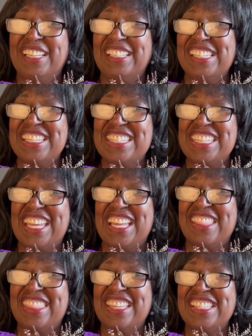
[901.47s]
the
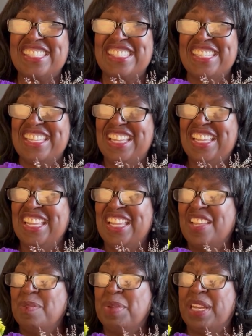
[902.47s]
Lysianthus,
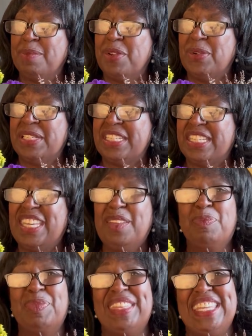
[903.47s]
but I'm going to
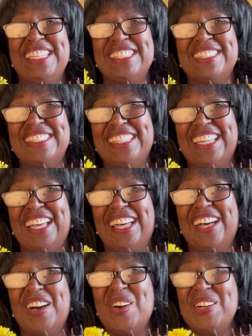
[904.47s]
keep these
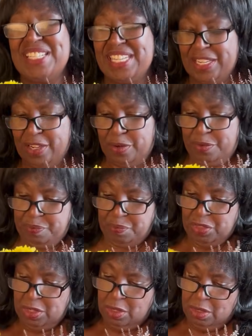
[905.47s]
on here
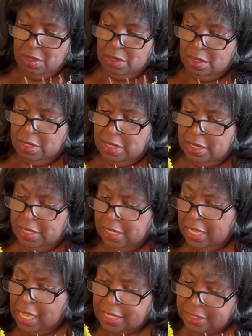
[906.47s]

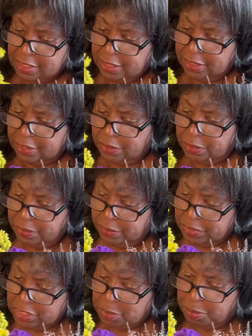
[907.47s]
as a little
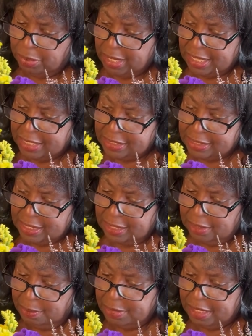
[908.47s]
surprise
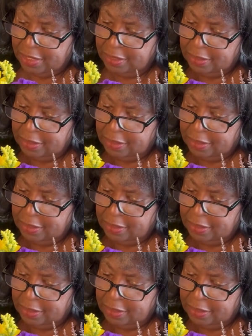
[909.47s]
element.